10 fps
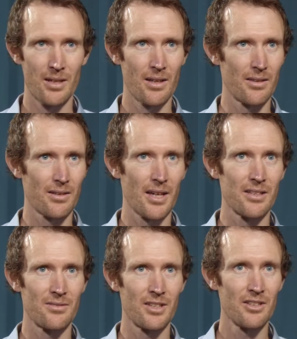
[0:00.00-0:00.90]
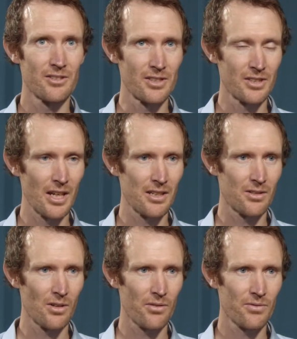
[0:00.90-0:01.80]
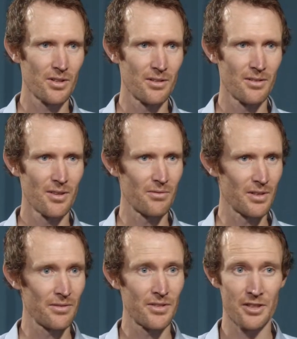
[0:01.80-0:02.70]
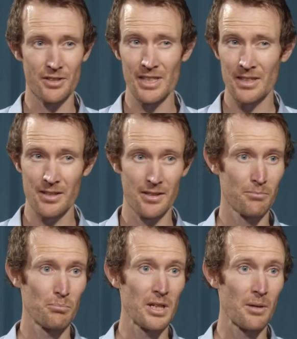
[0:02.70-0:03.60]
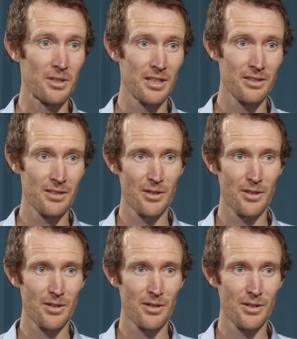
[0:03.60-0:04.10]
in the case of teacher education, often they've left a career to become a teacher,